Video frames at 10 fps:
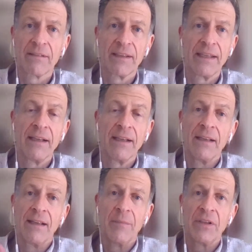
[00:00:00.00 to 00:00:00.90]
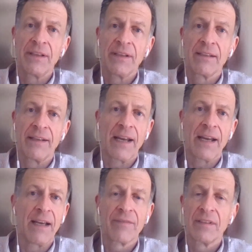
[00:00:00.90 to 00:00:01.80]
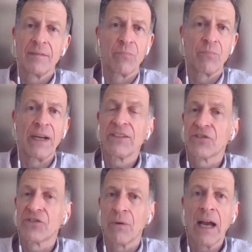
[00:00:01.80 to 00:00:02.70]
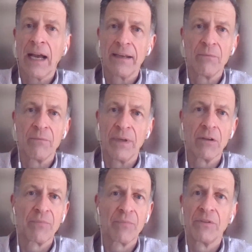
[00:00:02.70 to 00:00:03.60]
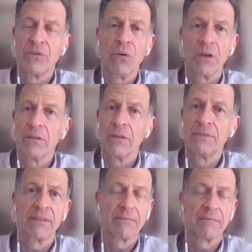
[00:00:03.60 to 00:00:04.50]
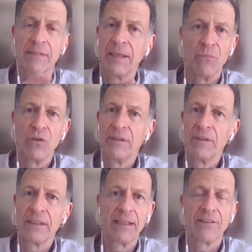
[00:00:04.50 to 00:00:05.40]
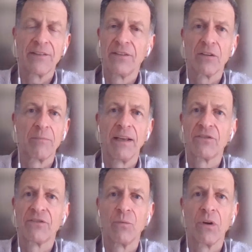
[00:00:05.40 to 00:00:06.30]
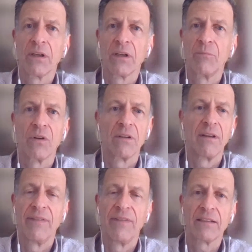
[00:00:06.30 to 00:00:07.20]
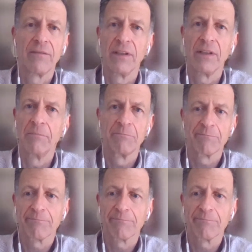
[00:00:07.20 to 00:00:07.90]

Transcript: it's the ability to not have to break stride when you go up to a door. Just keep moving, get to your place of work more effectively.